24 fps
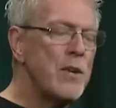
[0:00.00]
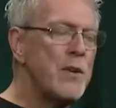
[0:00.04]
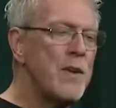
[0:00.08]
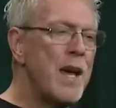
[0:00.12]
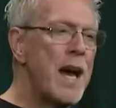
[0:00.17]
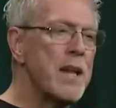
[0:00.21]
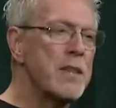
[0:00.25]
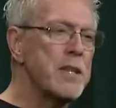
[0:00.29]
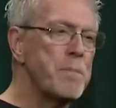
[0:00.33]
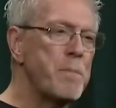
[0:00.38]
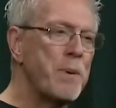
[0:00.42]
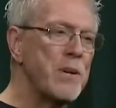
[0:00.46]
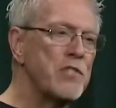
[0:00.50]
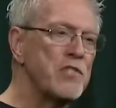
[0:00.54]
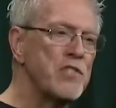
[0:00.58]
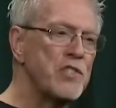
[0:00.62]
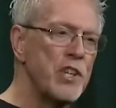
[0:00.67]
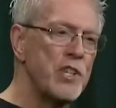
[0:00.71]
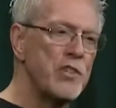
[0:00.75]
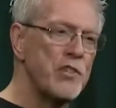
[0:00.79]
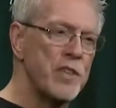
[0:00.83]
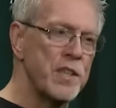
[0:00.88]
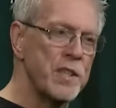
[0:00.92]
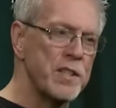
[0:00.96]
don't have the
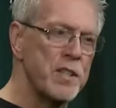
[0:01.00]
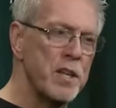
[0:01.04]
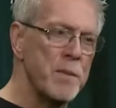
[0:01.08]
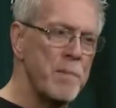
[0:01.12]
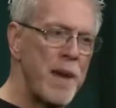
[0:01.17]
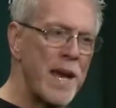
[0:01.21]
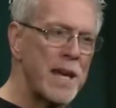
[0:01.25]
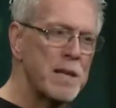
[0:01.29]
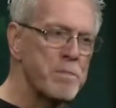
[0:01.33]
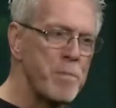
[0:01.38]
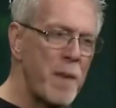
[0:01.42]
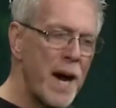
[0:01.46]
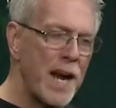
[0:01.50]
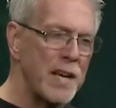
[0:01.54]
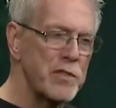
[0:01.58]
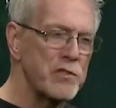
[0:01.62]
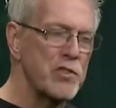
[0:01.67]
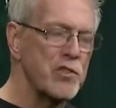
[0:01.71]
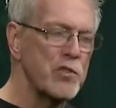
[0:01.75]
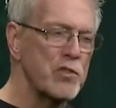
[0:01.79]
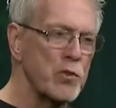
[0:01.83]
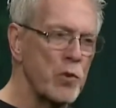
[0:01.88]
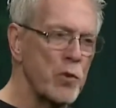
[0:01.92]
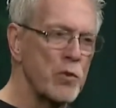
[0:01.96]
position to make my
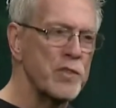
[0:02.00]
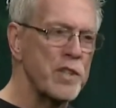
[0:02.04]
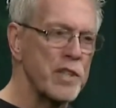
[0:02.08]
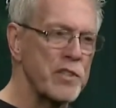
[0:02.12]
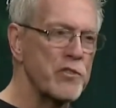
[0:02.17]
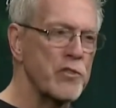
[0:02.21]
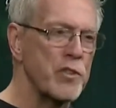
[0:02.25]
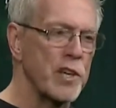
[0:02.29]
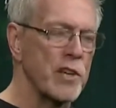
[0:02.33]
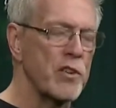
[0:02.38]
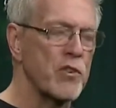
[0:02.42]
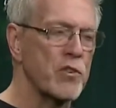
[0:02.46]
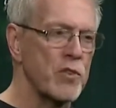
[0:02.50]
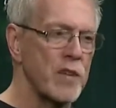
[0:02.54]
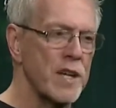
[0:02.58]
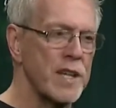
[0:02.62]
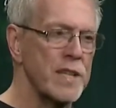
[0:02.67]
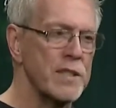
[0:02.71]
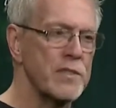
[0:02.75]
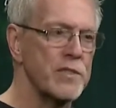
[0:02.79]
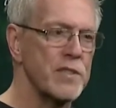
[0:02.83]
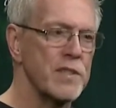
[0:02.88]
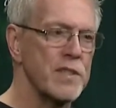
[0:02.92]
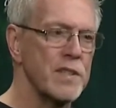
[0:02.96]
school district
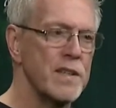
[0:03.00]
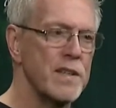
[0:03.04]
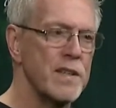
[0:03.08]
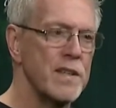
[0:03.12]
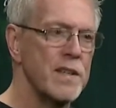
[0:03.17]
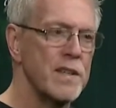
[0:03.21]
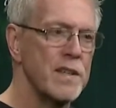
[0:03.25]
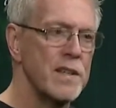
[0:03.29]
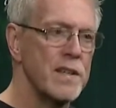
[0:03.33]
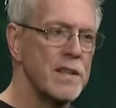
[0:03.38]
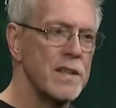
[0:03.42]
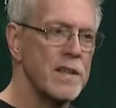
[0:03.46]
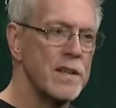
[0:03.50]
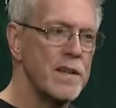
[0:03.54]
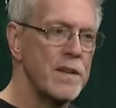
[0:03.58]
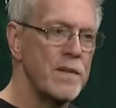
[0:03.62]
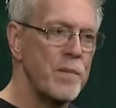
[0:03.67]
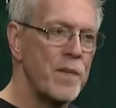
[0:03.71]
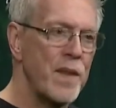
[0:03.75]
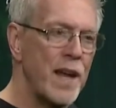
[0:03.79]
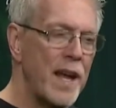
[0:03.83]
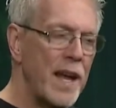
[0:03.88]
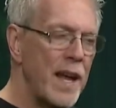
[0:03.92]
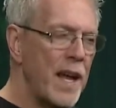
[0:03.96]
great.
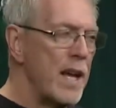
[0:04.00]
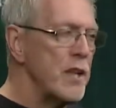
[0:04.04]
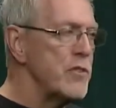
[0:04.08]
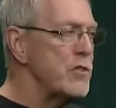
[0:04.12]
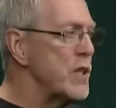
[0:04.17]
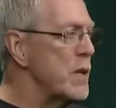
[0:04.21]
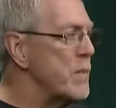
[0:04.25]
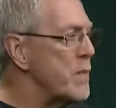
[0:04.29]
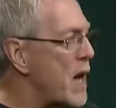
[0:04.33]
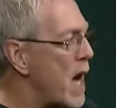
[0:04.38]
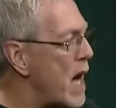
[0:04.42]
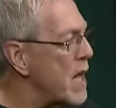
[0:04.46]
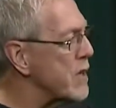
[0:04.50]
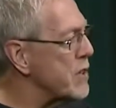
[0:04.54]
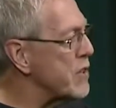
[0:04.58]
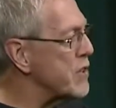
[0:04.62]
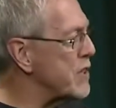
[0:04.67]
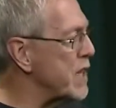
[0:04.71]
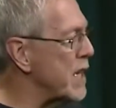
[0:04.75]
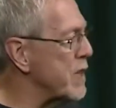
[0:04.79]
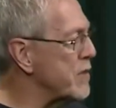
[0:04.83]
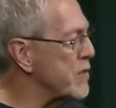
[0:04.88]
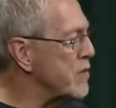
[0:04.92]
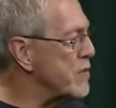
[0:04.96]
And Jim Collins
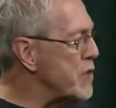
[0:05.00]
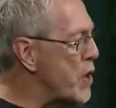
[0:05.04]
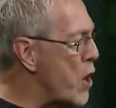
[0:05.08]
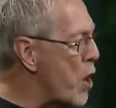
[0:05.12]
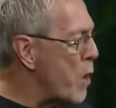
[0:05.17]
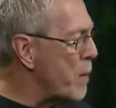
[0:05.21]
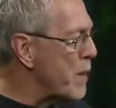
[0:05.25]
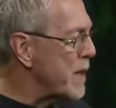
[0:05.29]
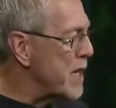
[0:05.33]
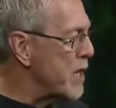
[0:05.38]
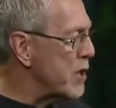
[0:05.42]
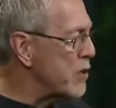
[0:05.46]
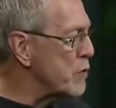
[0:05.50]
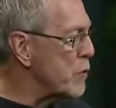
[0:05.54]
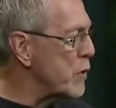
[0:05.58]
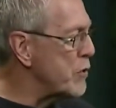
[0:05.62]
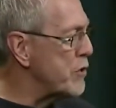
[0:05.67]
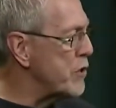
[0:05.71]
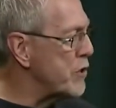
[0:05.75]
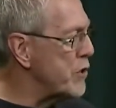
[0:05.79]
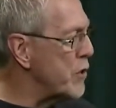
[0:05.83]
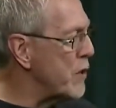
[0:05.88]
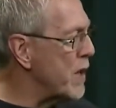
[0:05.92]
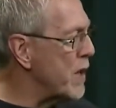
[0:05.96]
says, no, but here's what you do